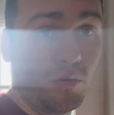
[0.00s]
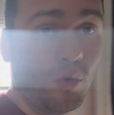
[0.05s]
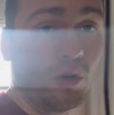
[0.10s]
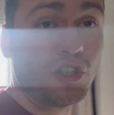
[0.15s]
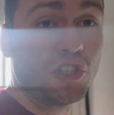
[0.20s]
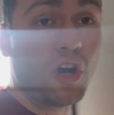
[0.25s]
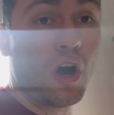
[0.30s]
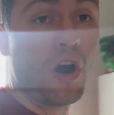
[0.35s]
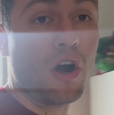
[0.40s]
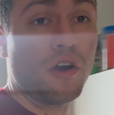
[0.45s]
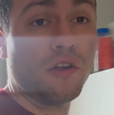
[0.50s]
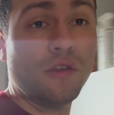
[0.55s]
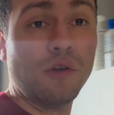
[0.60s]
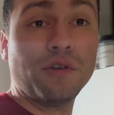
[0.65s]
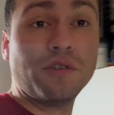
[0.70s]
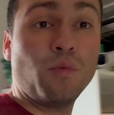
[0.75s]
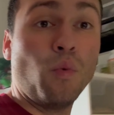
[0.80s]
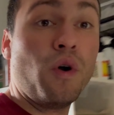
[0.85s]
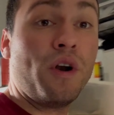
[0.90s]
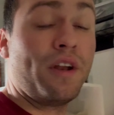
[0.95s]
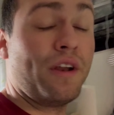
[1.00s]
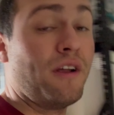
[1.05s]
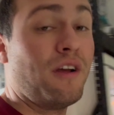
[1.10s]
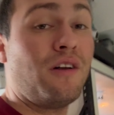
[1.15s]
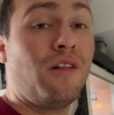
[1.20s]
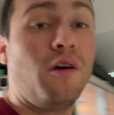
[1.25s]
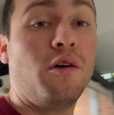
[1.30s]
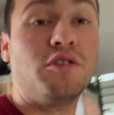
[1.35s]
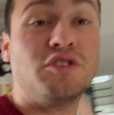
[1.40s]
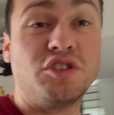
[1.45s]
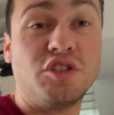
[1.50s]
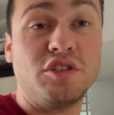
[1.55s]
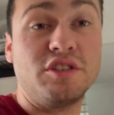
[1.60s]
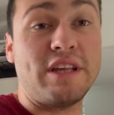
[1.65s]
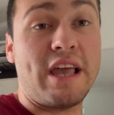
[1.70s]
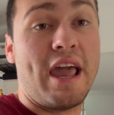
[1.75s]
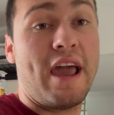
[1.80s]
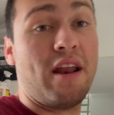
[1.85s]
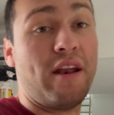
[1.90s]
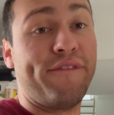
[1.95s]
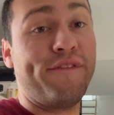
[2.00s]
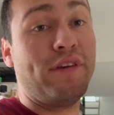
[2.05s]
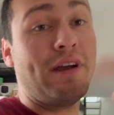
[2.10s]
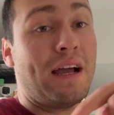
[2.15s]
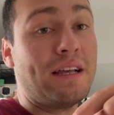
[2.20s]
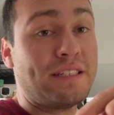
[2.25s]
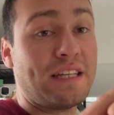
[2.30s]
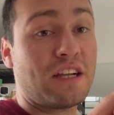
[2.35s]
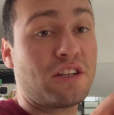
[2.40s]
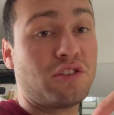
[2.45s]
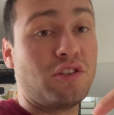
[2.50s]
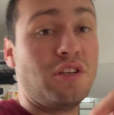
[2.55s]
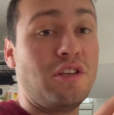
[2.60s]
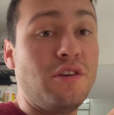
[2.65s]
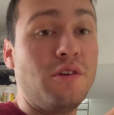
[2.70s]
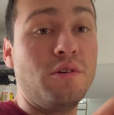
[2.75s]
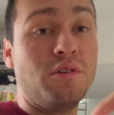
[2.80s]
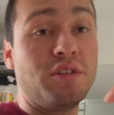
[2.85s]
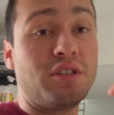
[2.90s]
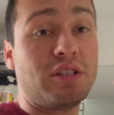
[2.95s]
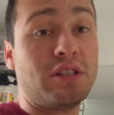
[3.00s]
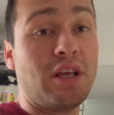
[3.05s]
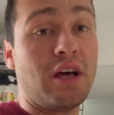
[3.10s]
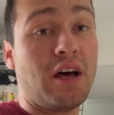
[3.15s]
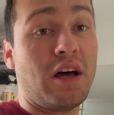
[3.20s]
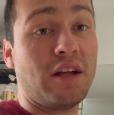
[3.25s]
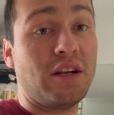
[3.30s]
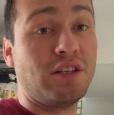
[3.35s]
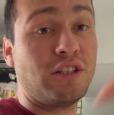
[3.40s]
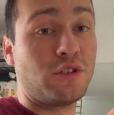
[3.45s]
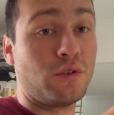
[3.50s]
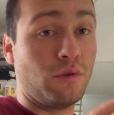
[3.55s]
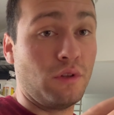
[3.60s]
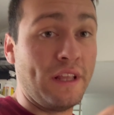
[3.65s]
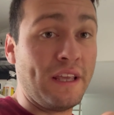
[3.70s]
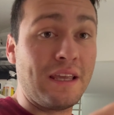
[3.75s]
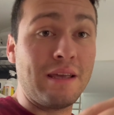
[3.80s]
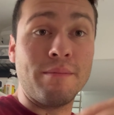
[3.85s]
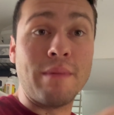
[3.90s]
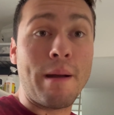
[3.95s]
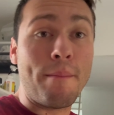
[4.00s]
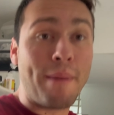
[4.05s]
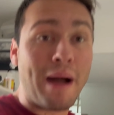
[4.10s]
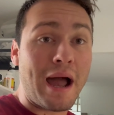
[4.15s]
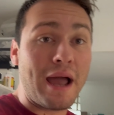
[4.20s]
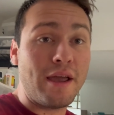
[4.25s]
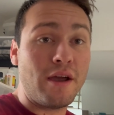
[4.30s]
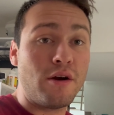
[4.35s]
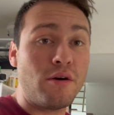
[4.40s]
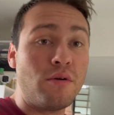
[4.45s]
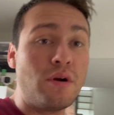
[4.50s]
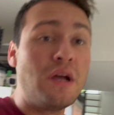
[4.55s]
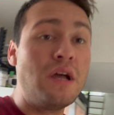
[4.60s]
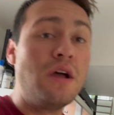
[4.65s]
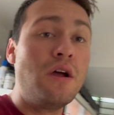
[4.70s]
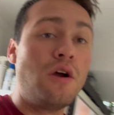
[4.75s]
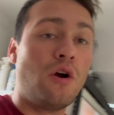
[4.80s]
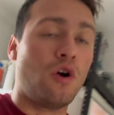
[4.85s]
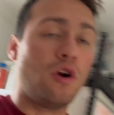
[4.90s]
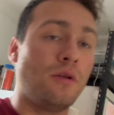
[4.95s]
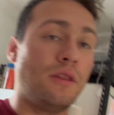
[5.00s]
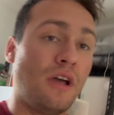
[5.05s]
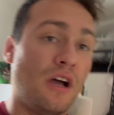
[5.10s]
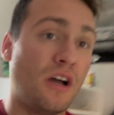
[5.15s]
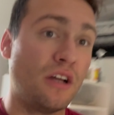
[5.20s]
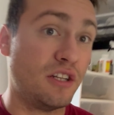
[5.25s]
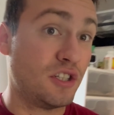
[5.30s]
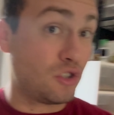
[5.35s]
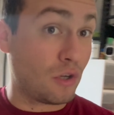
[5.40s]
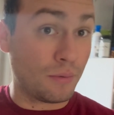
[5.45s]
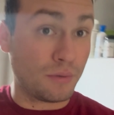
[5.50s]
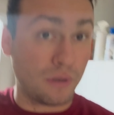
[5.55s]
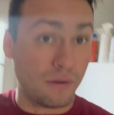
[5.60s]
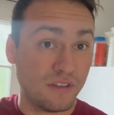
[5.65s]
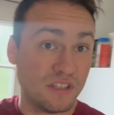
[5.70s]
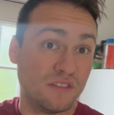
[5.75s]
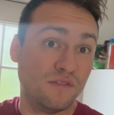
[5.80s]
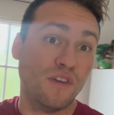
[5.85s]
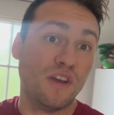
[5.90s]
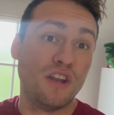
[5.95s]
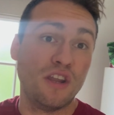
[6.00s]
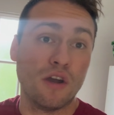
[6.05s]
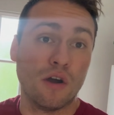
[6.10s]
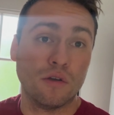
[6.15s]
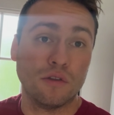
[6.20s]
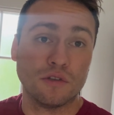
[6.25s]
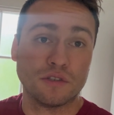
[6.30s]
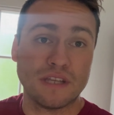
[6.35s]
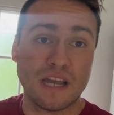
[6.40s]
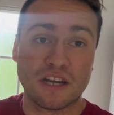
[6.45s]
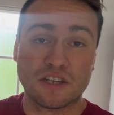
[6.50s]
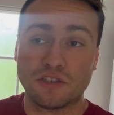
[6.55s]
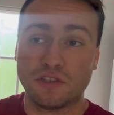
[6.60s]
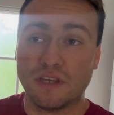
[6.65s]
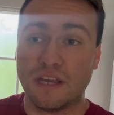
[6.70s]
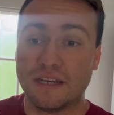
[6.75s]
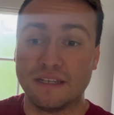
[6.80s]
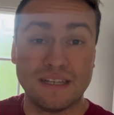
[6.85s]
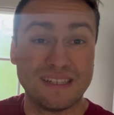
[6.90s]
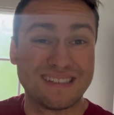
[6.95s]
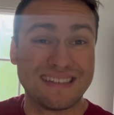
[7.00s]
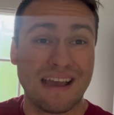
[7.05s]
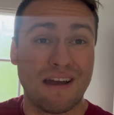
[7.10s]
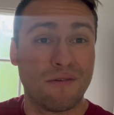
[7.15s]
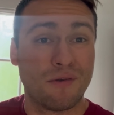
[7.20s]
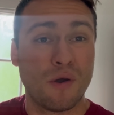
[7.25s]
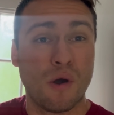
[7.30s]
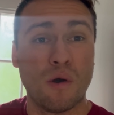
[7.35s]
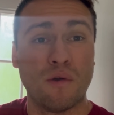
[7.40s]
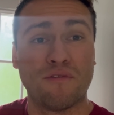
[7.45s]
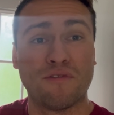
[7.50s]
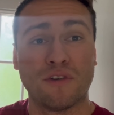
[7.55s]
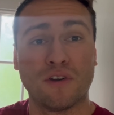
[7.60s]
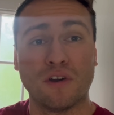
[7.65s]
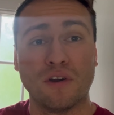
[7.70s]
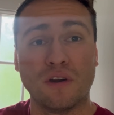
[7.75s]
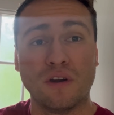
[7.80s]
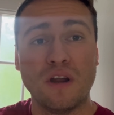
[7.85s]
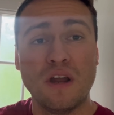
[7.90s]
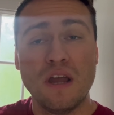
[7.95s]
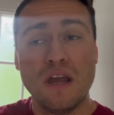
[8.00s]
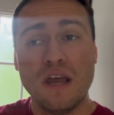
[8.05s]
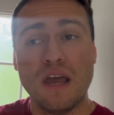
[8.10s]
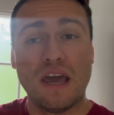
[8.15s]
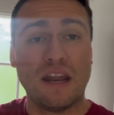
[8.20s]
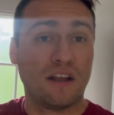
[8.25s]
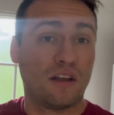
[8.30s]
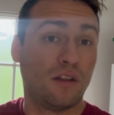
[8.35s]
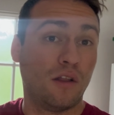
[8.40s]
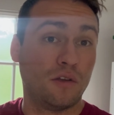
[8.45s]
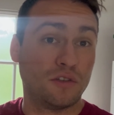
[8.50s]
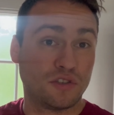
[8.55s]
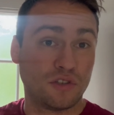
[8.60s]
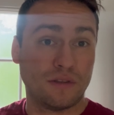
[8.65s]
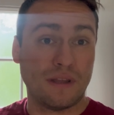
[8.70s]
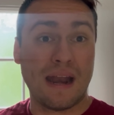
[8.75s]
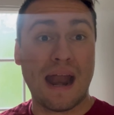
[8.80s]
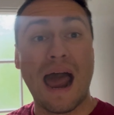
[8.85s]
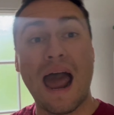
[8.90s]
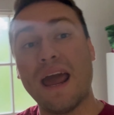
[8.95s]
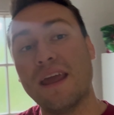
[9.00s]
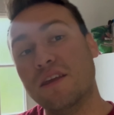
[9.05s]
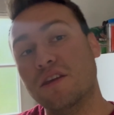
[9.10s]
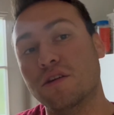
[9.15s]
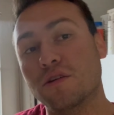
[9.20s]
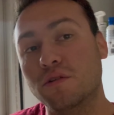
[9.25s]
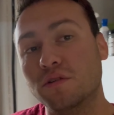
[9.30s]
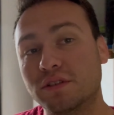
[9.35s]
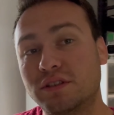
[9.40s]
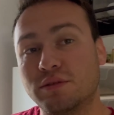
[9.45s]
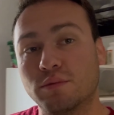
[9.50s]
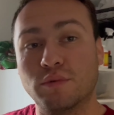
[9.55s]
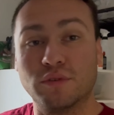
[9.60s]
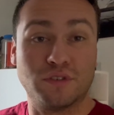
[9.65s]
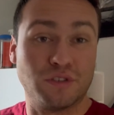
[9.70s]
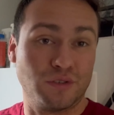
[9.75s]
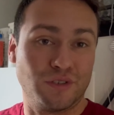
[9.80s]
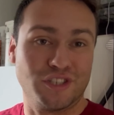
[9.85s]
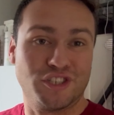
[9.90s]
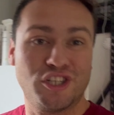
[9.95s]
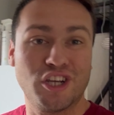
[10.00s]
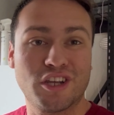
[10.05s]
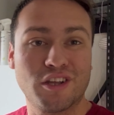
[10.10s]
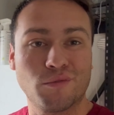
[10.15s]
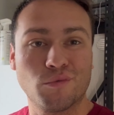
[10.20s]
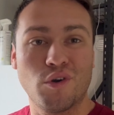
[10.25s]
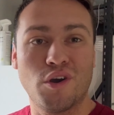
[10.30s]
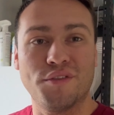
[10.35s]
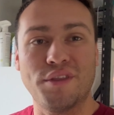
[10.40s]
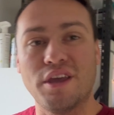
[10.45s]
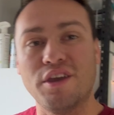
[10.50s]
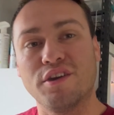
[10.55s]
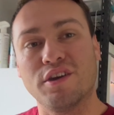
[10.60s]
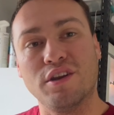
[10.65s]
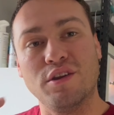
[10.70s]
which are those wooden enclosures. And if you guys actually use the link in my bio or the description of this video, there's actually a discount code for an enclosure that I used, which was a chicken run that you could